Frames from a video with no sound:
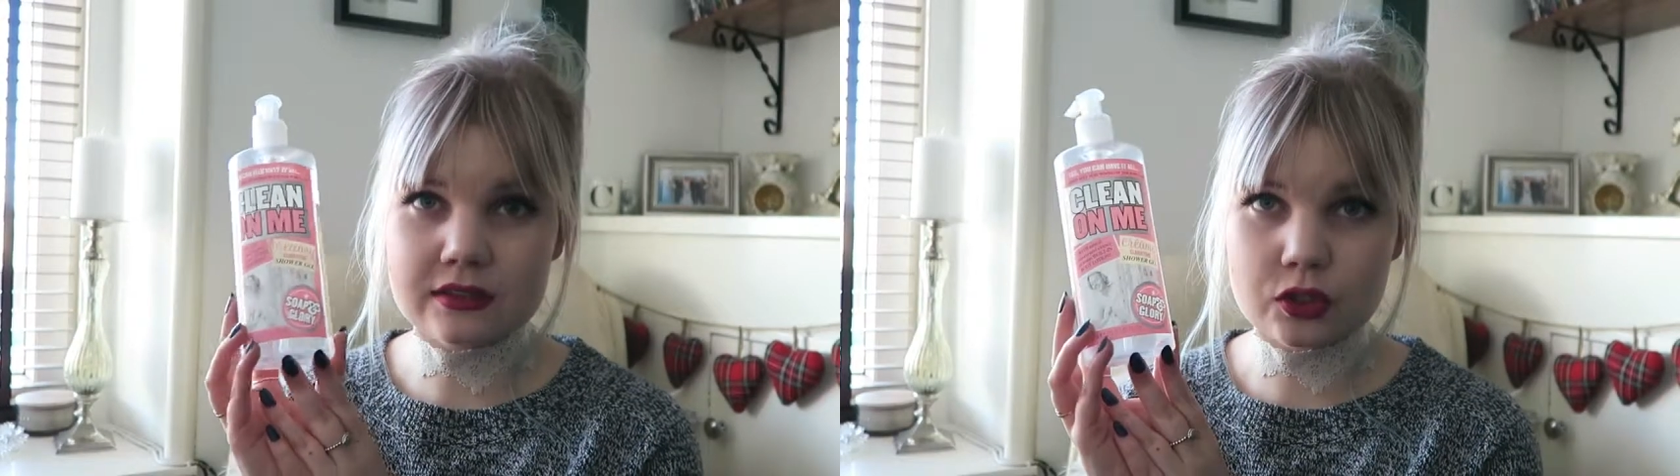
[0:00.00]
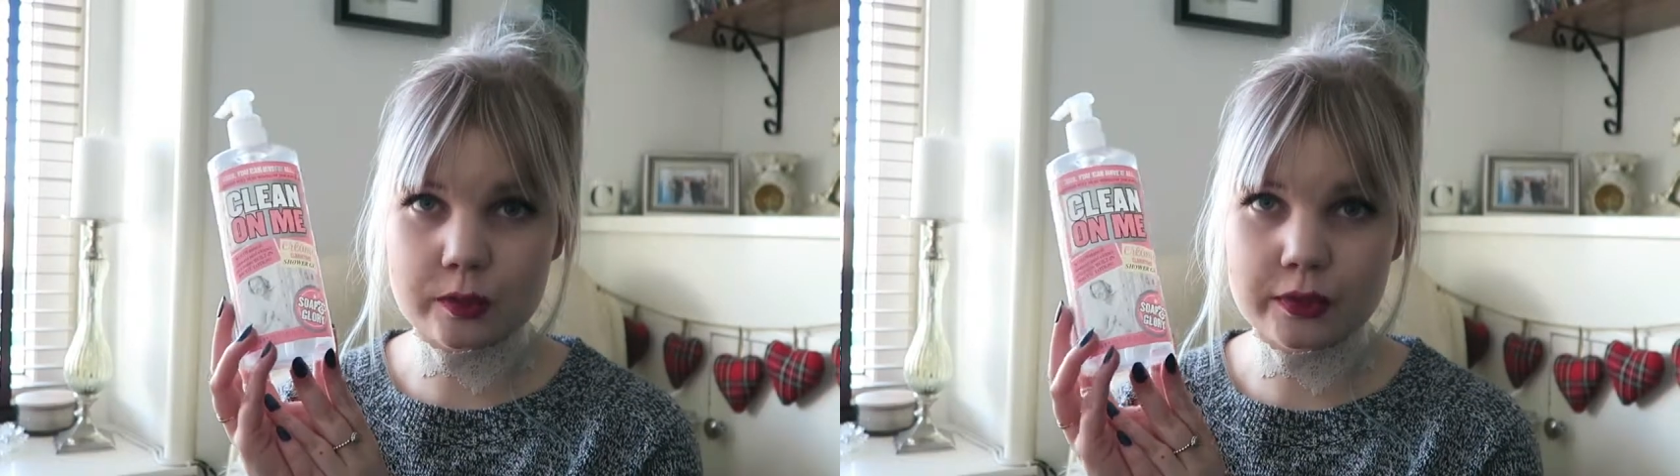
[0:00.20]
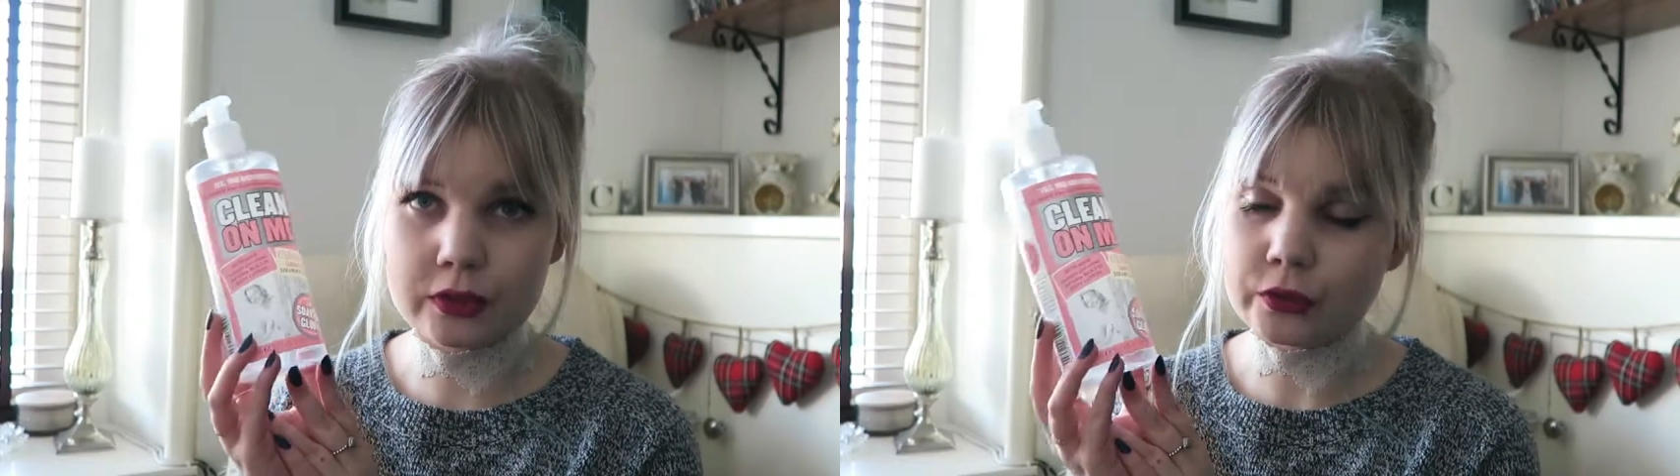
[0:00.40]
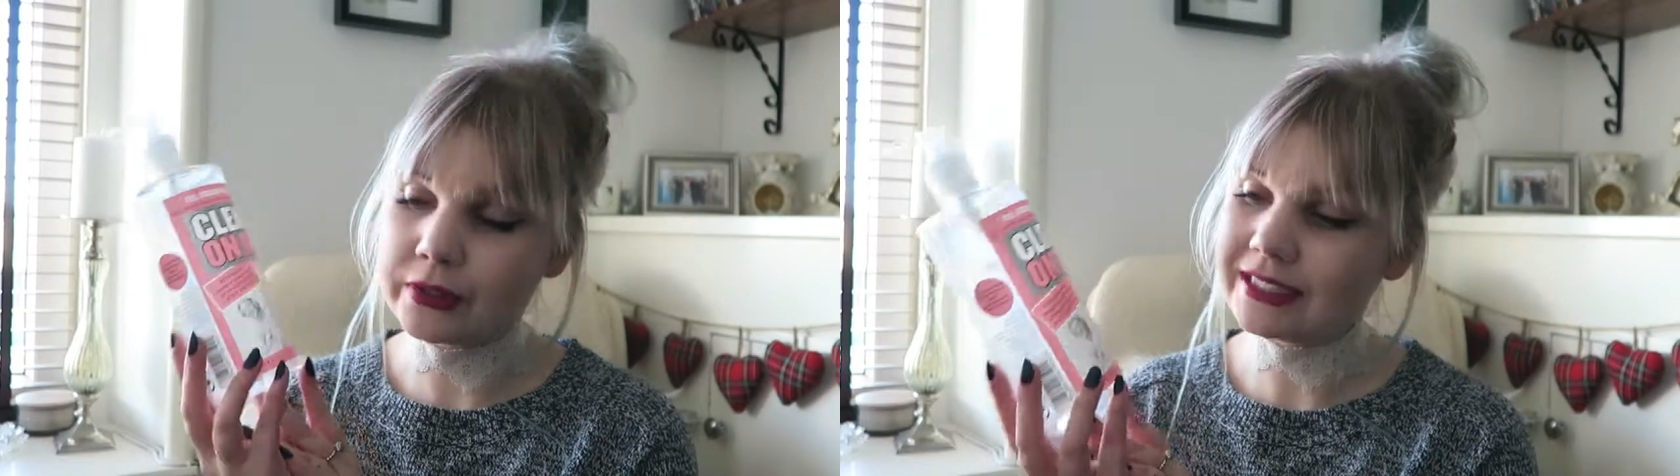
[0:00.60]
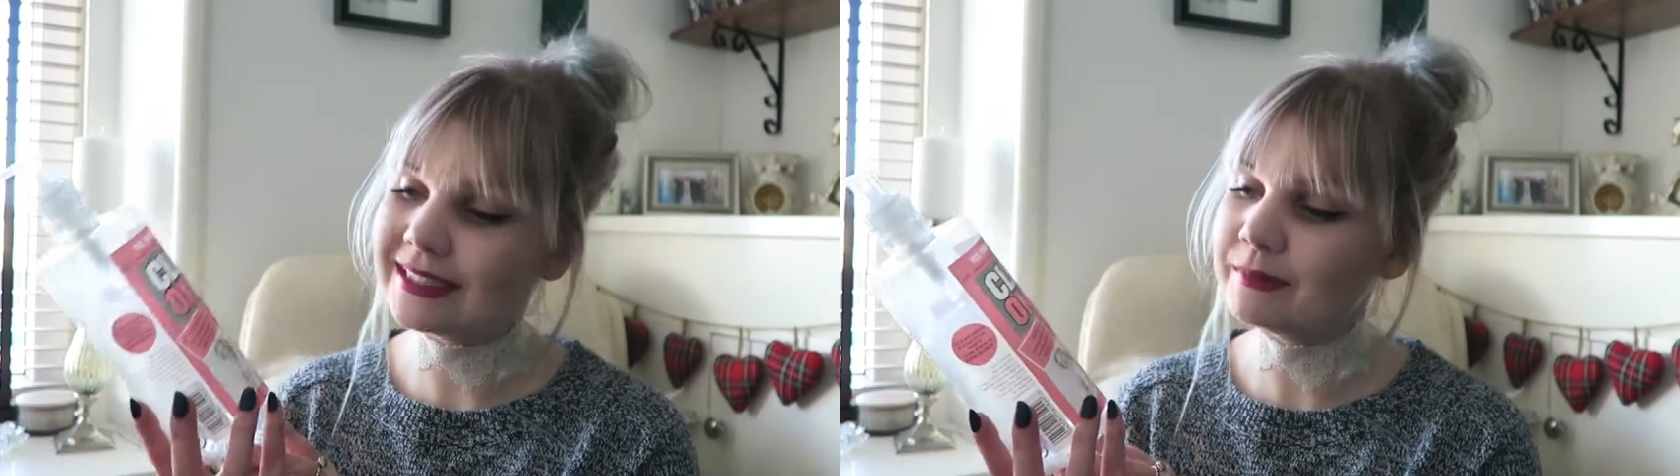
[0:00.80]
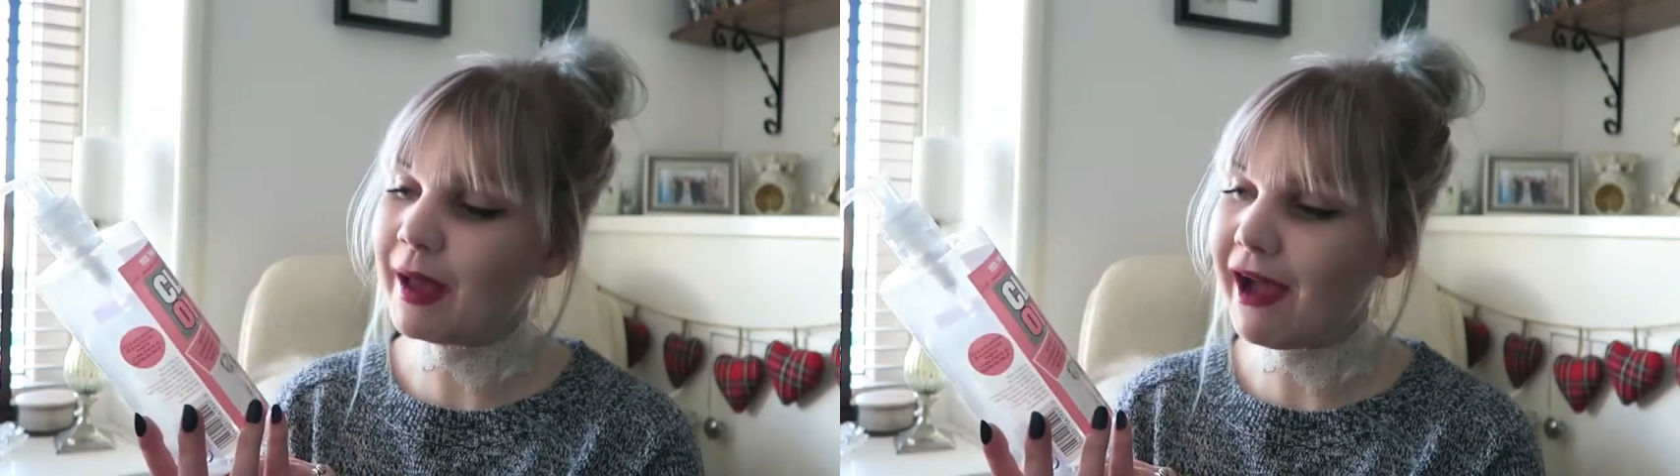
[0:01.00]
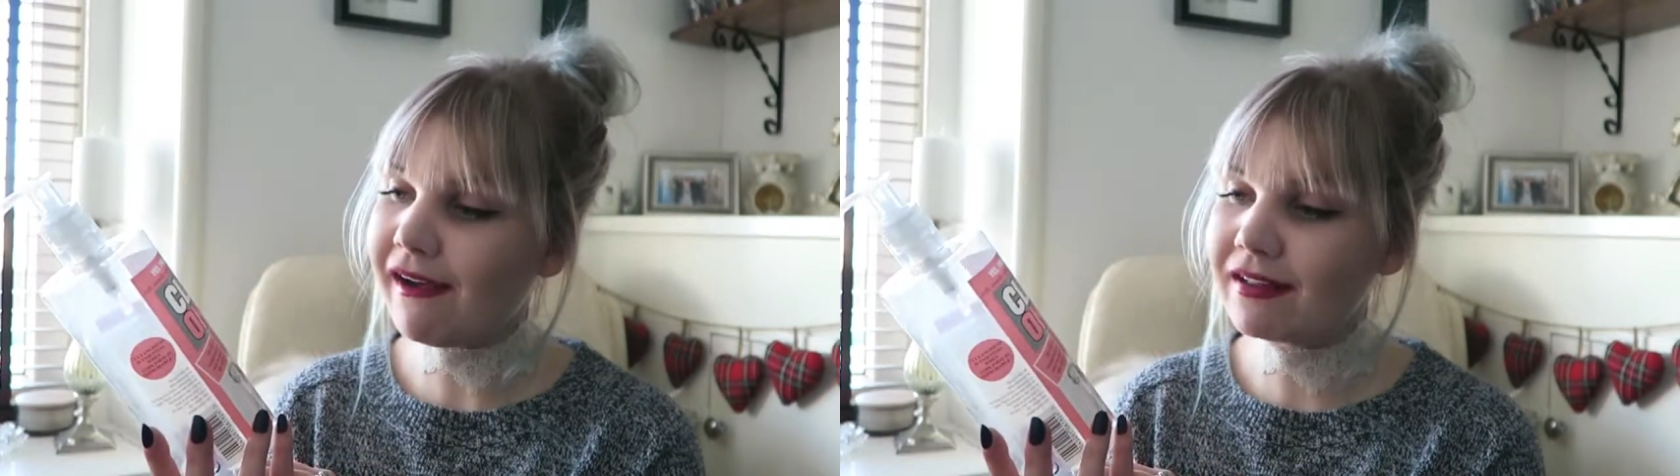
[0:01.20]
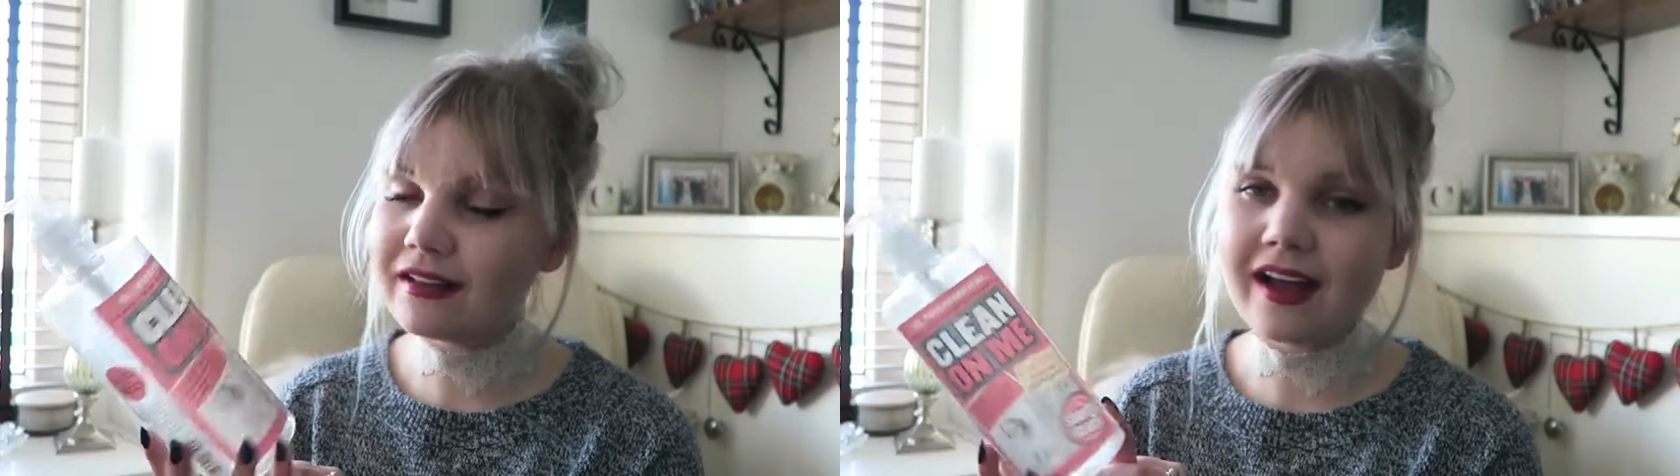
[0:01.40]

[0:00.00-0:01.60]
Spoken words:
Soap & Glory smell.